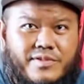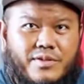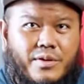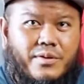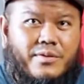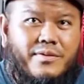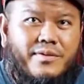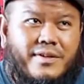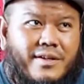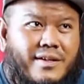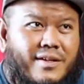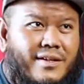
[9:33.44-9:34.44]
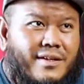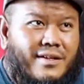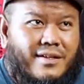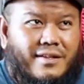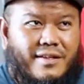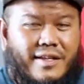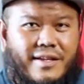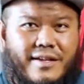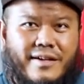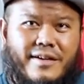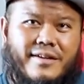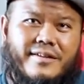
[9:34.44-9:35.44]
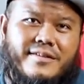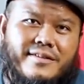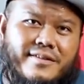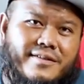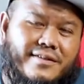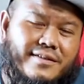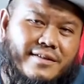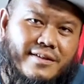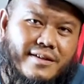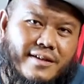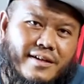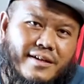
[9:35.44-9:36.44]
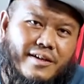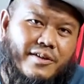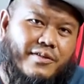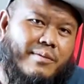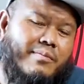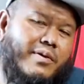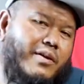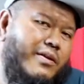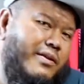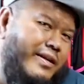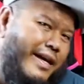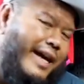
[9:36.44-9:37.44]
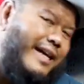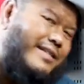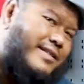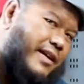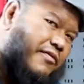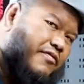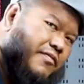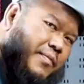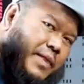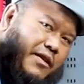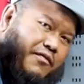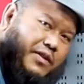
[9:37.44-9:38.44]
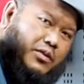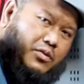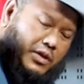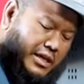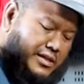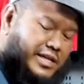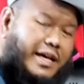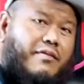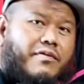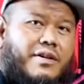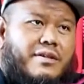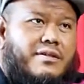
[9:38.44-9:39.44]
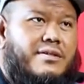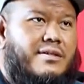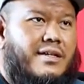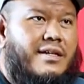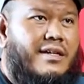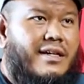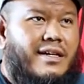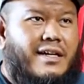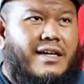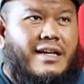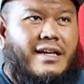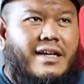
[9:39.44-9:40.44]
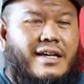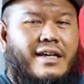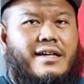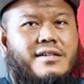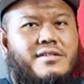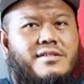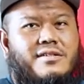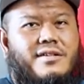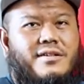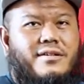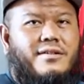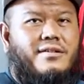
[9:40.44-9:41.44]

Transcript: So the grip on the XF, even though it's heavier, is